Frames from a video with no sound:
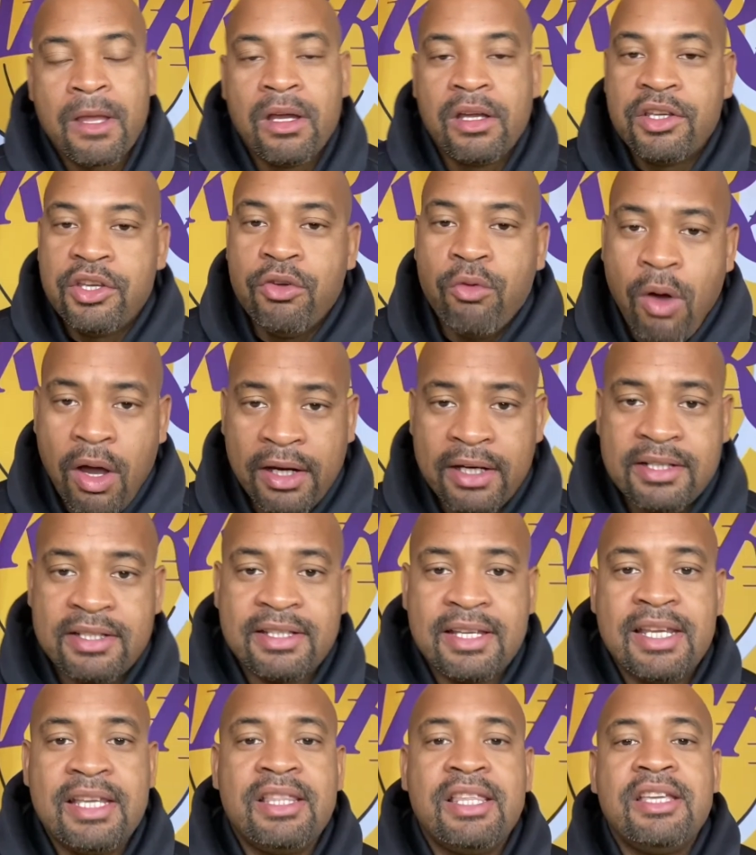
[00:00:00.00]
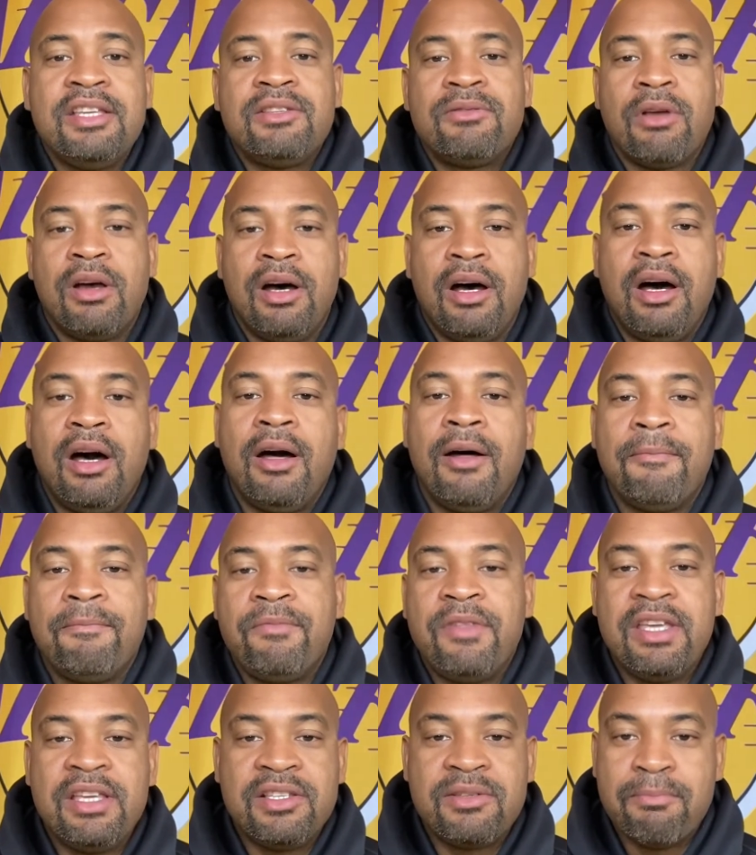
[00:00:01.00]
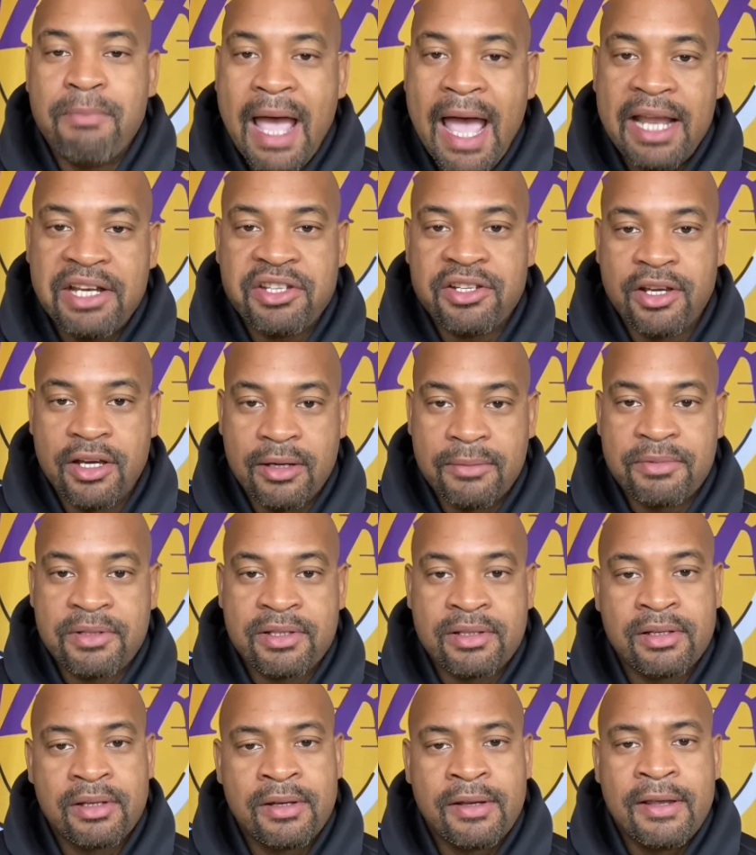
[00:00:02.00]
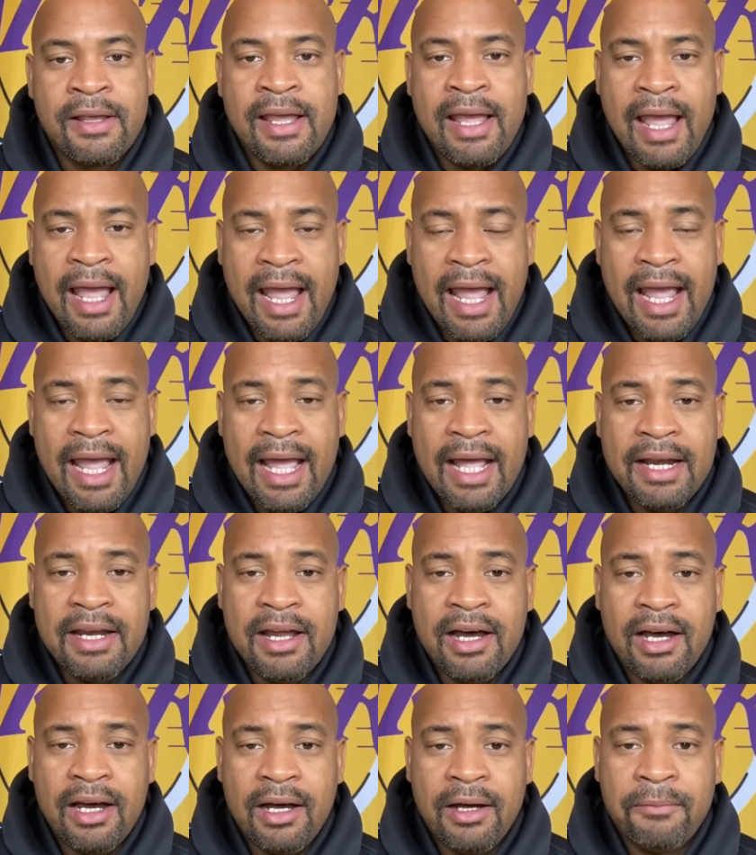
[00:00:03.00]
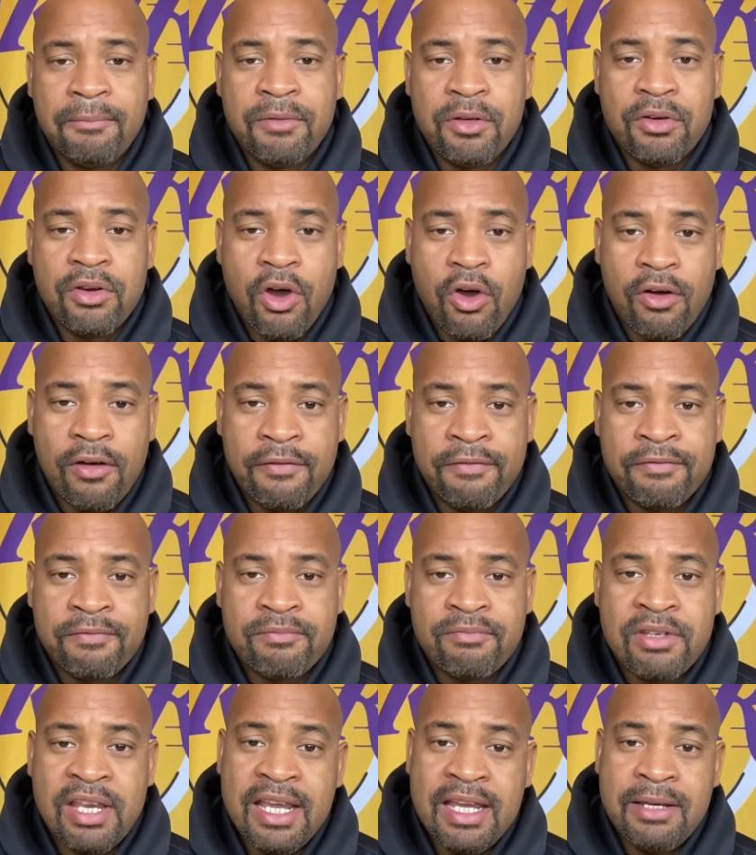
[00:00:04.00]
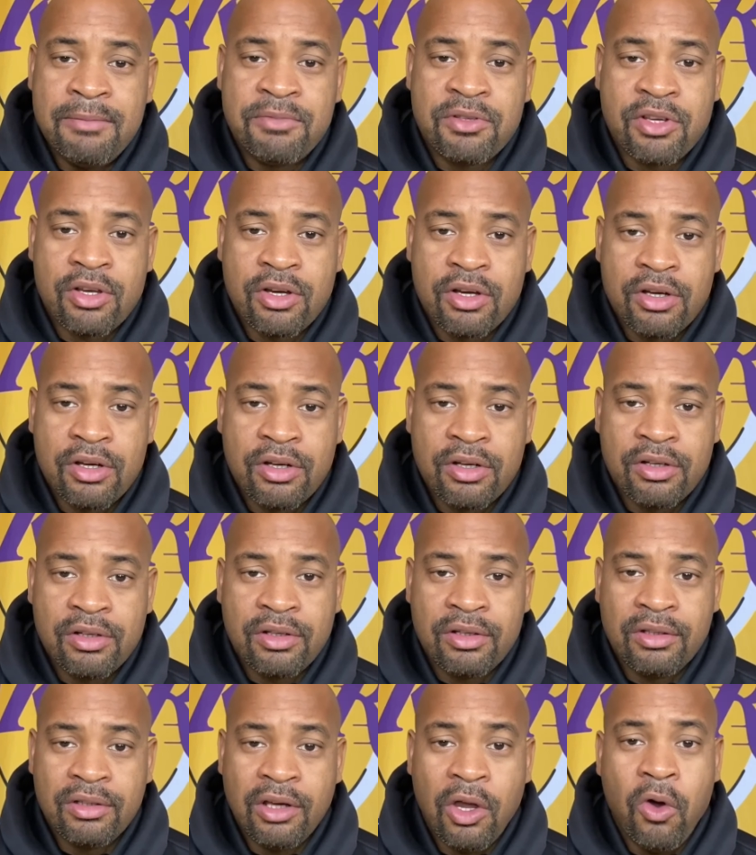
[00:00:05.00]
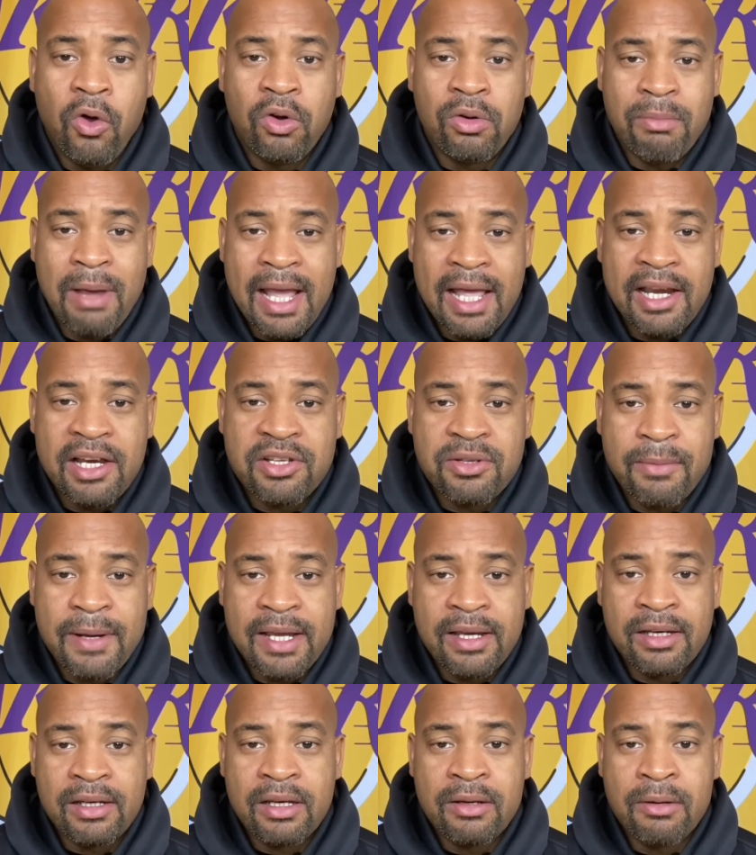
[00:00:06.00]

You want to see these matchups, and if teams are load managing,